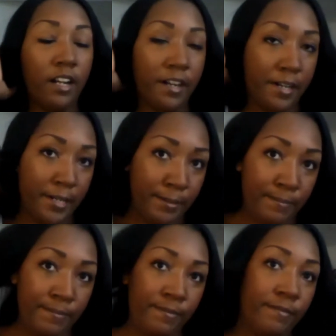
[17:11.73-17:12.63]

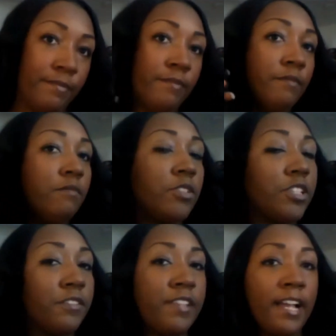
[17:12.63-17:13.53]
Um,
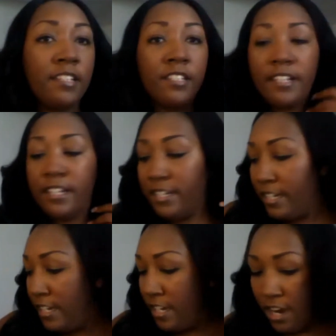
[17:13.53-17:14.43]
so that's it.
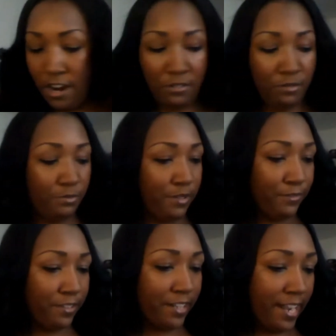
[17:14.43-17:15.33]
Oh, we
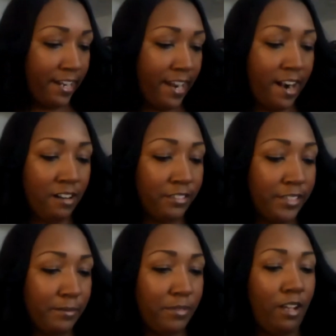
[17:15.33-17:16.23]
forgot our
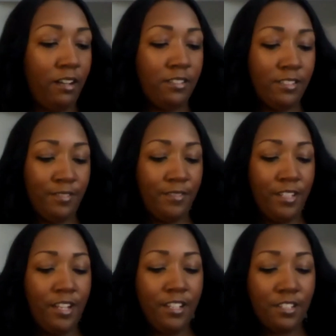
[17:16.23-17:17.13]
lip gloss.
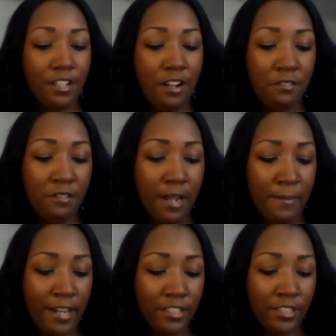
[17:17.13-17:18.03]
So I'm
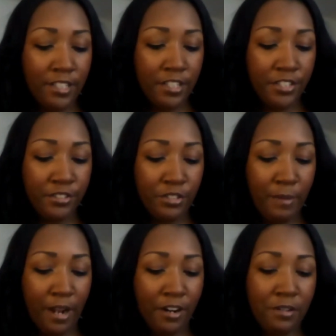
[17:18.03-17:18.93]
actually going to use
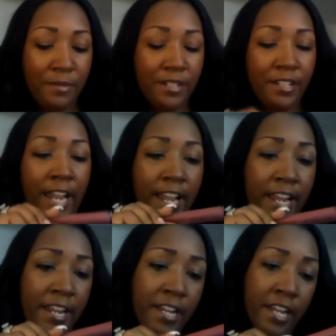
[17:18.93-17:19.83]
my Urban
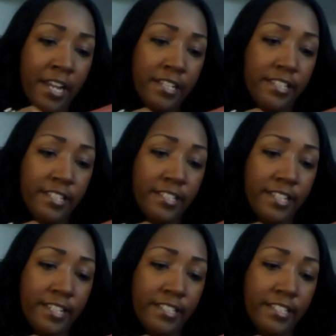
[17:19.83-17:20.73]
Decay. This
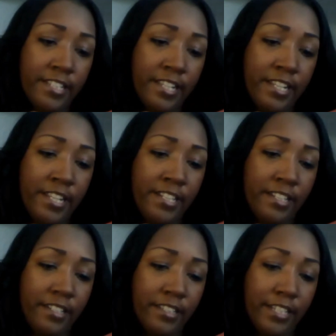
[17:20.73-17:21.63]
is the
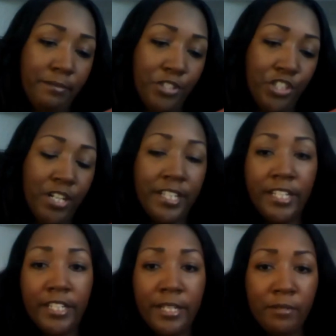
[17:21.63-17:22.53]
Lip Junkie
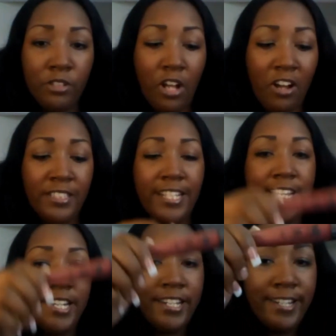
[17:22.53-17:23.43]
lip gloss
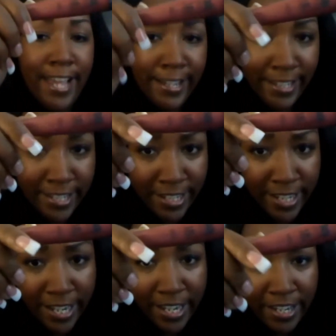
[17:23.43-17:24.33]
in Naked,
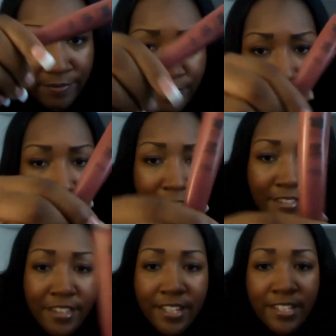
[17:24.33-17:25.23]

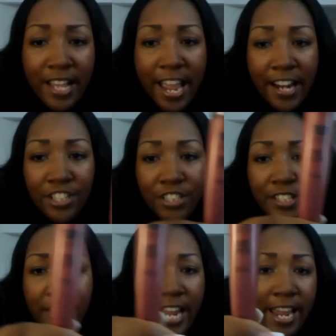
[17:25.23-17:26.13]
and this actually
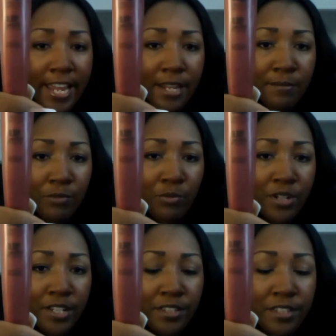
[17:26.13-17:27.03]
came
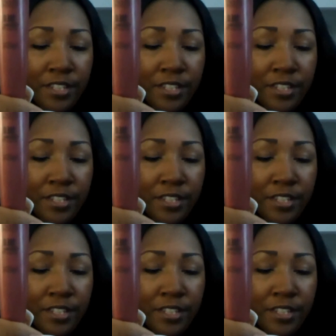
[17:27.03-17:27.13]
with